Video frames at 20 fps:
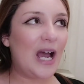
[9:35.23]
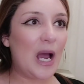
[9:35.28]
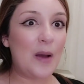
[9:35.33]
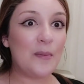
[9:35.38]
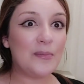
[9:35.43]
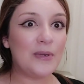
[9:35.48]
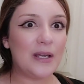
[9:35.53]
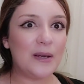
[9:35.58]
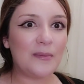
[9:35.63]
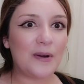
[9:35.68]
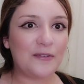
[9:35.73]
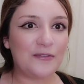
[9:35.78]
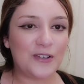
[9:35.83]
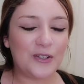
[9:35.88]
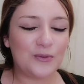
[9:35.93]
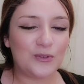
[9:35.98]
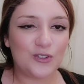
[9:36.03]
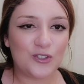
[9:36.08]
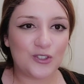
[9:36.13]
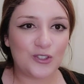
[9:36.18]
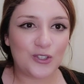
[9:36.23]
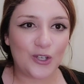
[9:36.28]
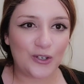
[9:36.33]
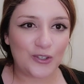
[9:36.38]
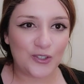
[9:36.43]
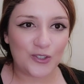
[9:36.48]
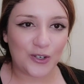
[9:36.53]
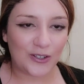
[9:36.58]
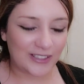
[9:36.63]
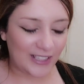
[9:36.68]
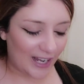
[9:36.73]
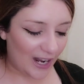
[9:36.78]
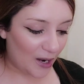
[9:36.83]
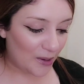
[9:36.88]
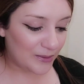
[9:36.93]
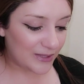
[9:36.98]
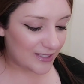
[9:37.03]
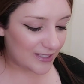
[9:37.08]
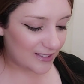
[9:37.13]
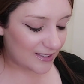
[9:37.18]
And me and my friend were just so shocked. Like,
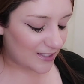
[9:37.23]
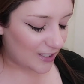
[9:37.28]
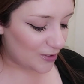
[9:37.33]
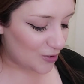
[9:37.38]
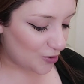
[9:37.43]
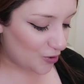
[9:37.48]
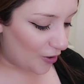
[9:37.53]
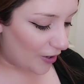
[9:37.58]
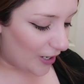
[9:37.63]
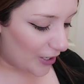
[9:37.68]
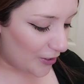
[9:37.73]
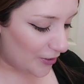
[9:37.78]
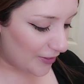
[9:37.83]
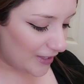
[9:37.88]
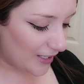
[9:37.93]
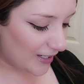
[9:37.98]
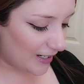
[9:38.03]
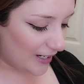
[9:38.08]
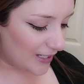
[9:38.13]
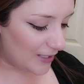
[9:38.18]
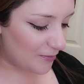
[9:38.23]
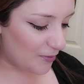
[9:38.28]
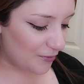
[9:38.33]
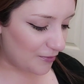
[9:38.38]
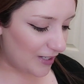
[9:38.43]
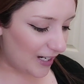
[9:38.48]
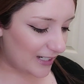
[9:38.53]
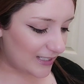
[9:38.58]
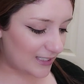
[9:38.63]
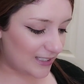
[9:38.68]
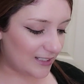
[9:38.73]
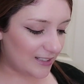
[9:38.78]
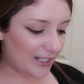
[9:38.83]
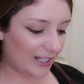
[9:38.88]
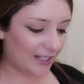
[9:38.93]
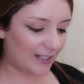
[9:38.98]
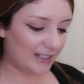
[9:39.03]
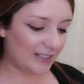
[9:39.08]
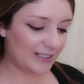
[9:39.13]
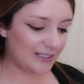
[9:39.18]
I was in such shock. I don't think I even reacted
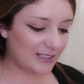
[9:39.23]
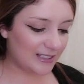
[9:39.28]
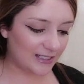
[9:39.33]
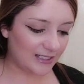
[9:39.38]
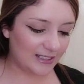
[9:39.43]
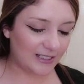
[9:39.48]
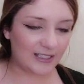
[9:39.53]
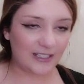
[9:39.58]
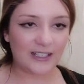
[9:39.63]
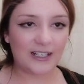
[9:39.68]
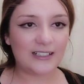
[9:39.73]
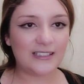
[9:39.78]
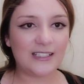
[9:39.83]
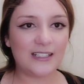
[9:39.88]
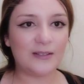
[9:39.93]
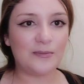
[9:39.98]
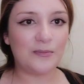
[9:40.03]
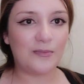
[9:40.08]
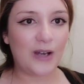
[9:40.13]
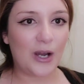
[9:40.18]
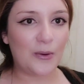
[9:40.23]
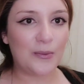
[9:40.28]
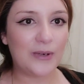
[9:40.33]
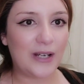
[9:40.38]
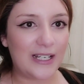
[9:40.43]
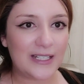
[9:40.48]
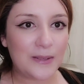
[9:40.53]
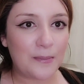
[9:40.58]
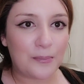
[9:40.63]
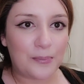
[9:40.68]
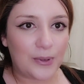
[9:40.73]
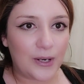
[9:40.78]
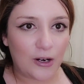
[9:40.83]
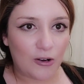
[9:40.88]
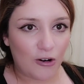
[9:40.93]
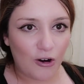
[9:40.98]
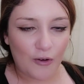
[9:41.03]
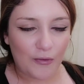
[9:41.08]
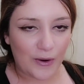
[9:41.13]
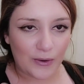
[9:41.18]
like instantly. I didn't pull
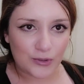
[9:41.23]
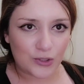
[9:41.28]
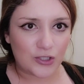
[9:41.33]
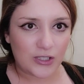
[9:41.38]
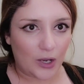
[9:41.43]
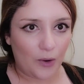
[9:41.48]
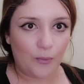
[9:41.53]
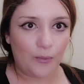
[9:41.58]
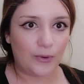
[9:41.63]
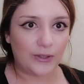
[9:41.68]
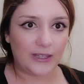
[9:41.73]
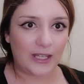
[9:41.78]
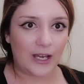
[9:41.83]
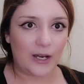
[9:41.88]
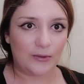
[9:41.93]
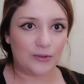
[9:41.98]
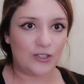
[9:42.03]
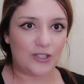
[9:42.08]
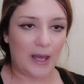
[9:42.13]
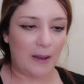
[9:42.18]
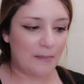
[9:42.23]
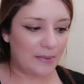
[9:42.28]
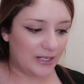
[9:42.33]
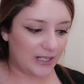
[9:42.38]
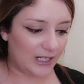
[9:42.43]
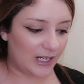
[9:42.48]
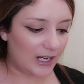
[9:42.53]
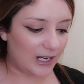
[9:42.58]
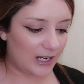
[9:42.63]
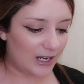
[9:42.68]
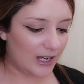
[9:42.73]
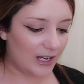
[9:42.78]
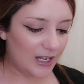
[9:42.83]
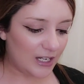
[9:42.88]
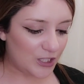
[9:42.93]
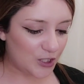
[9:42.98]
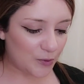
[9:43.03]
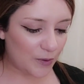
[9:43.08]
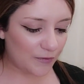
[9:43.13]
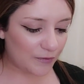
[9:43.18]
her off. I was just like, what the hell is happening?
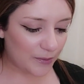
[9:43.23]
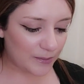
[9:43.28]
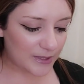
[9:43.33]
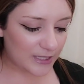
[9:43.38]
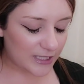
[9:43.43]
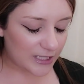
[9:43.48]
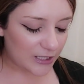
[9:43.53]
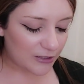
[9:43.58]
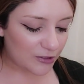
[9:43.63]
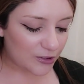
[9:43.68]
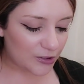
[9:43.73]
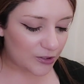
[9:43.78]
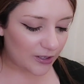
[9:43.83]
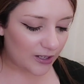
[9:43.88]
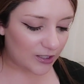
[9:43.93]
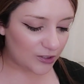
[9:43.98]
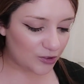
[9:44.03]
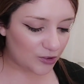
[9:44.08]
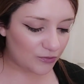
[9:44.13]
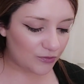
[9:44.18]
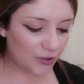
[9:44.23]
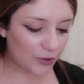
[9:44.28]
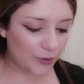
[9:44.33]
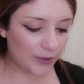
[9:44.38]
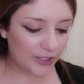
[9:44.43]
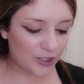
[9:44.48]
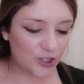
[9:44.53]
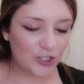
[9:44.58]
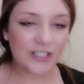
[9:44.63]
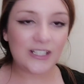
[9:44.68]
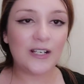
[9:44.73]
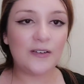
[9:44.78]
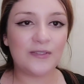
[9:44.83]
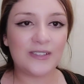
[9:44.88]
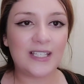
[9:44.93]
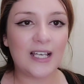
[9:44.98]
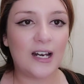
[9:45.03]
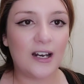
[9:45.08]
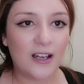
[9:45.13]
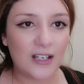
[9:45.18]
She went from 0 to 100 real quick. She didn't
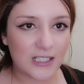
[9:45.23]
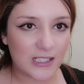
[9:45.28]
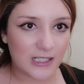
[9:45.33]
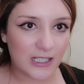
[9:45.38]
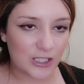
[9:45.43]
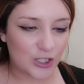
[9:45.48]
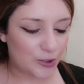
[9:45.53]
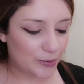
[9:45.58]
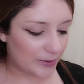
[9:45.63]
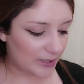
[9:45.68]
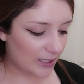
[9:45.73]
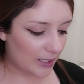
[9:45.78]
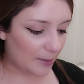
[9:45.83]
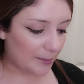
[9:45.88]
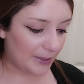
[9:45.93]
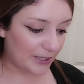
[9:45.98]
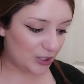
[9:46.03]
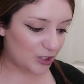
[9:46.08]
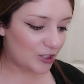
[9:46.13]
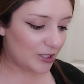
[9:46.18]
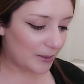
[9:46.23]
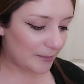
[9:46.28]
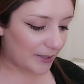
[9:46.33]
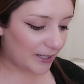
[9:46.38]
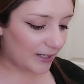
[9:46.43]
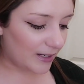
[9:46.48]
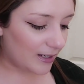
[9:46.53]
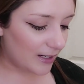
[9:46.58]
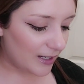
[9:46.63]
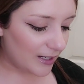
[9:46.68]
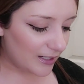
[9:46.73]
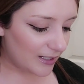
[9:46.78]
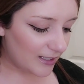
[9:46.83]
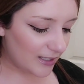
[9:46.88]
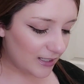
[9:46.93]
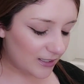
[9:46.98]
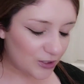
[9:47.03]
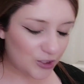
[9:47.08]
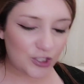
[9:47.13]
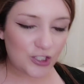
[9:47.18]
even tell us that she was gonna punch him. Like,
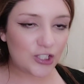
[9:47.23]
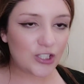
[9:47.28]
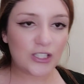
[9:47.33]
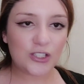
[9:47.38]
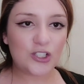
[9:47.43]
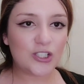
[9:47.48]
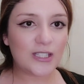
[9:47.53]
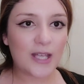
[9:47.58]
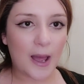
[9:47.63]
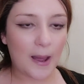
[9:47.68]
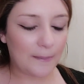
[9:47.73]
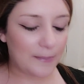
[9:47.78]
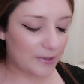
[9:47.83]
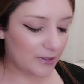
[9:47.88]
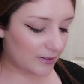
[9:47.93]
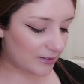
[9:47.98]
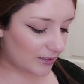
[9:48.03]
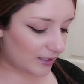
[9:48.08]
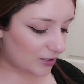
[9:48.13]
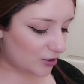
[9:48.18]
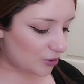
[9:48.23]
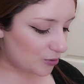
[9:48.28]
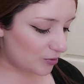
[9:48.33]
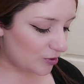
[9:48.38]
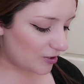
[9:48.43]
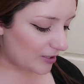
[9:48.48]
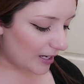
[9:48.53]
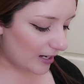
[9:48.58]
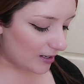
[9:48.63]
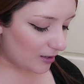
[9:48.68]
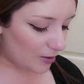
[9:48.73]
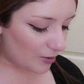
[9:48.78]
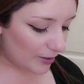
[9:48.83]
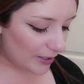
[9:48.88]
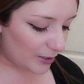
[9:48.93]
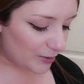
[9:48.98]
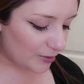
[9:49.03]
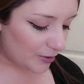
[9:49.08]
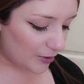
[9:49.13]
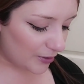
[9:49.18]
it just happened. Like, she was just like, oh
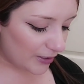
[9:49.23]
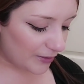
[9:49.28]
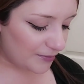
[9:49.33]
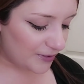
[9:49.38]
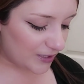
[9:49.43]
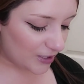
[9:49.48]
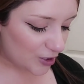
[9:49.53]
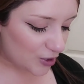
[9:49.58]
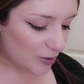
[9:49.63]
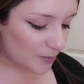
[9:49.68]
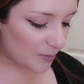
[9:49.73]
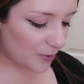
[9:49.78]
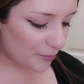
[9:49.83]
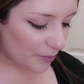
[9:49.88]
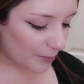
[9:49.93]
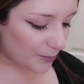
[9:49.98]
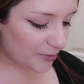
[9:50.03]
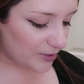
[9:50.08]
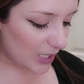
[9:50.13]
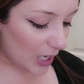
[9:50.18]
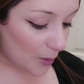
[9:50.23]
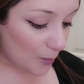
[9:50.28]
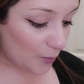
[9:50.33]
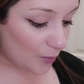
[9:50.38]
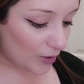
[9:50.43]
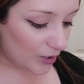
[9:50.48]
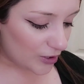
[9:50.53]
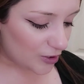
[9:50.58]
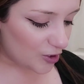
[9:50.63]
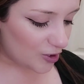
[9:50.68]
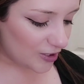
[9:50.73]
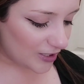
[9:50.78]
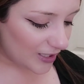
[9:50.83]
hell no, if he touches me one more time, watch.